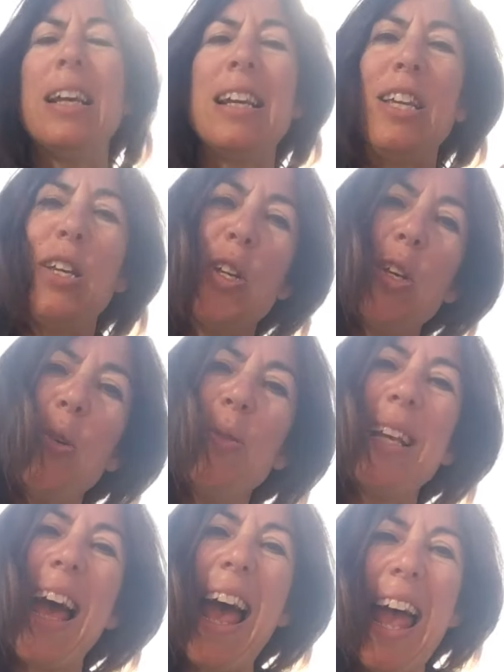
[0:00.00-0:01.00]
You can
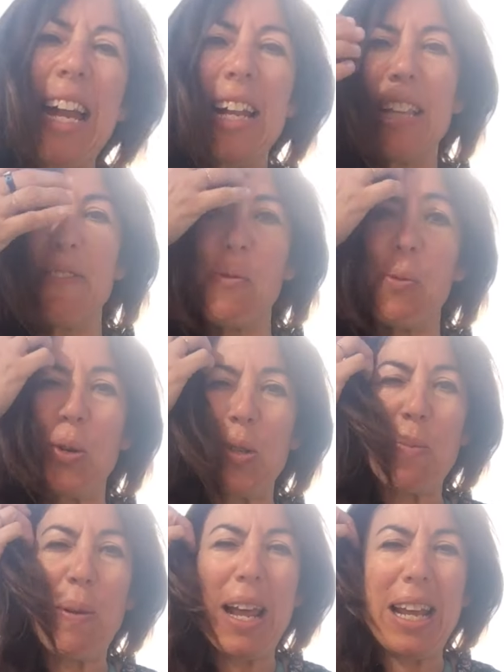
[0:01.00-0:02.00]
use anything for water
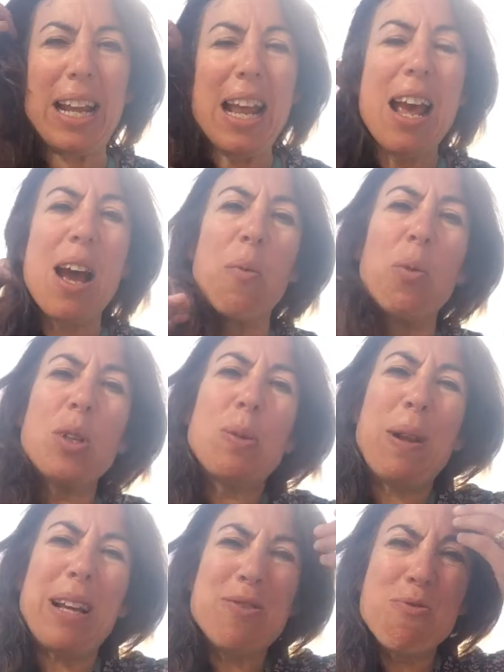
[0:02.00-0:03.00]
playing, and water
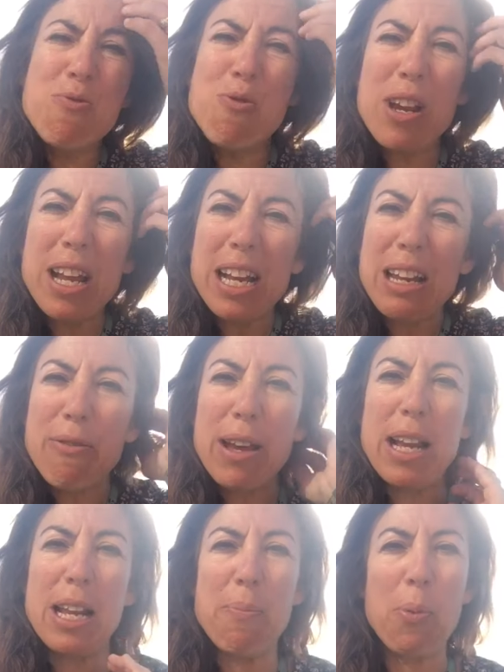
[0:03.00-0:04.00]
play is really,
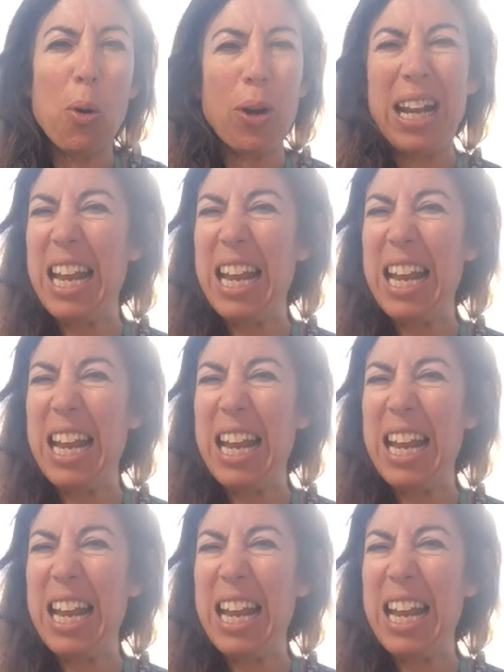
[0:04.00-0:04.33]
really important.